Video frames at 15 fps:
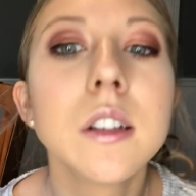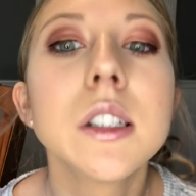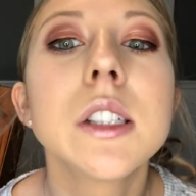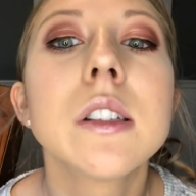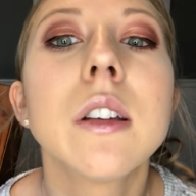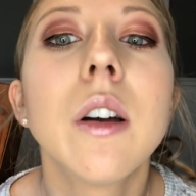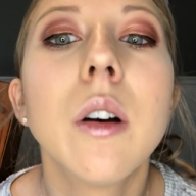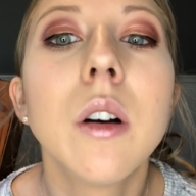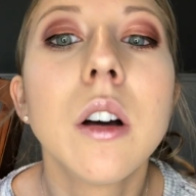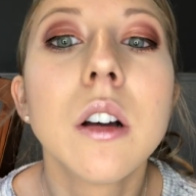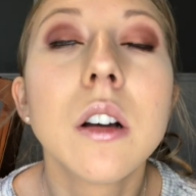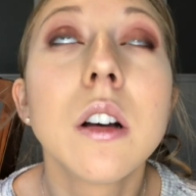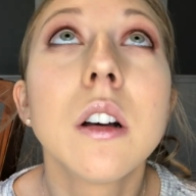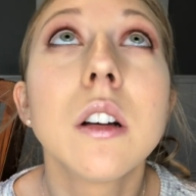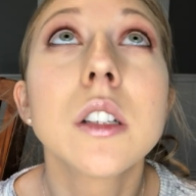So
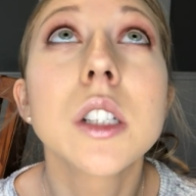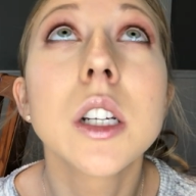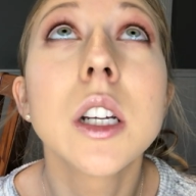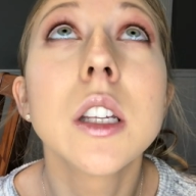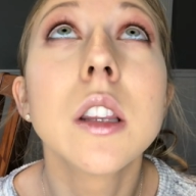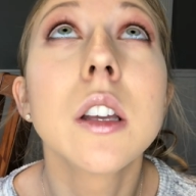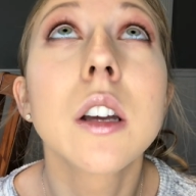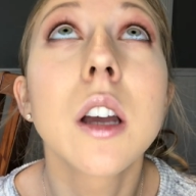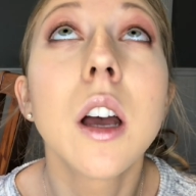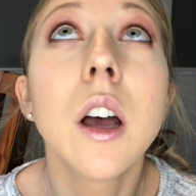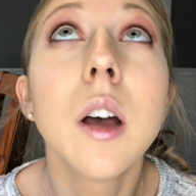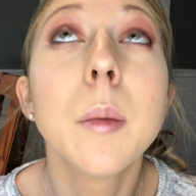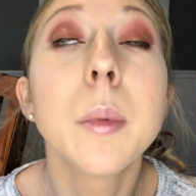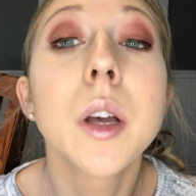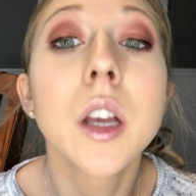I'll try and look
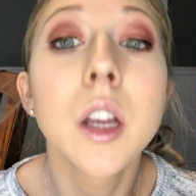up.